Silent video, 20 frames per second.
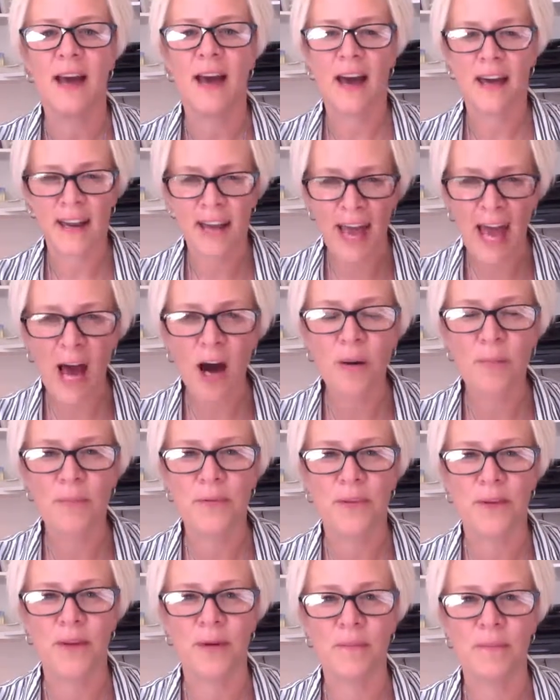and I help
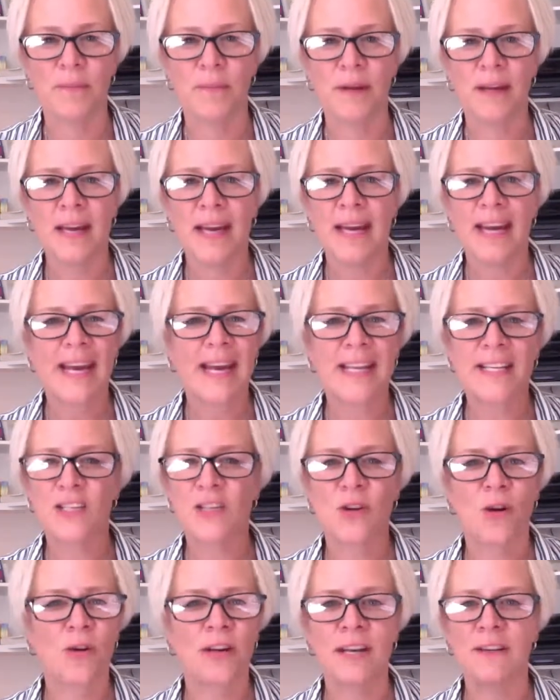them is
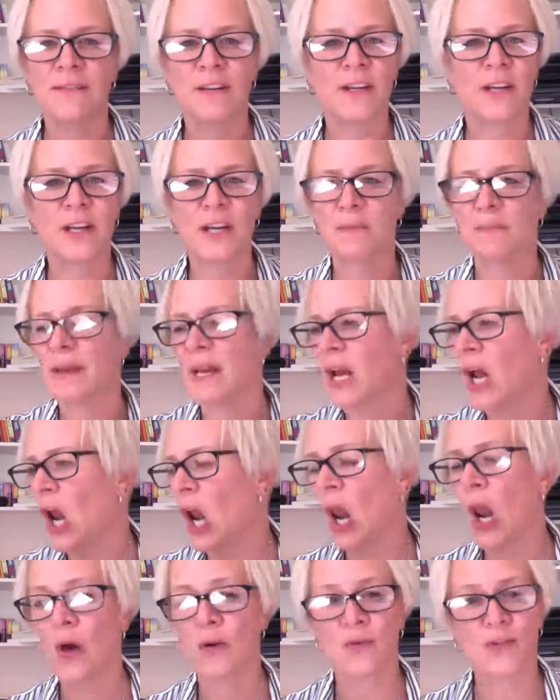not even going to be
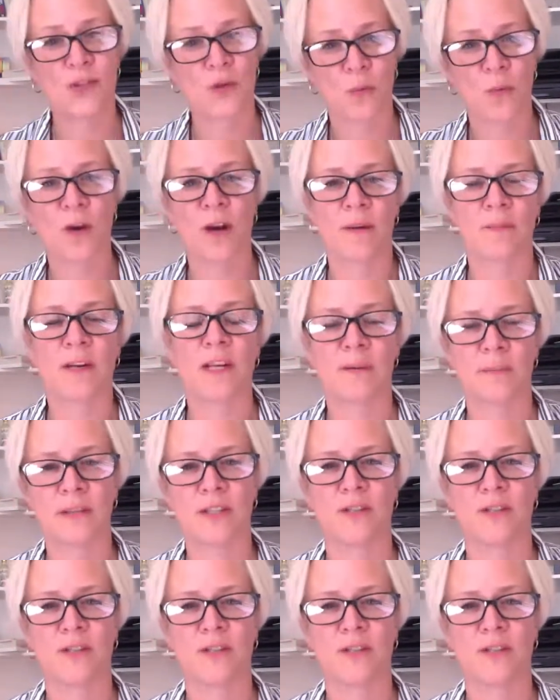close to what I'm going to be